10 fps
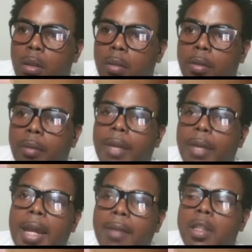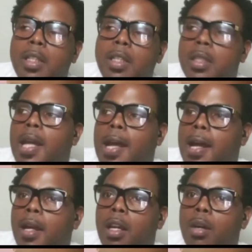surviving in
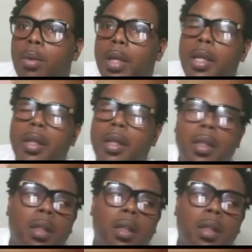Chicago and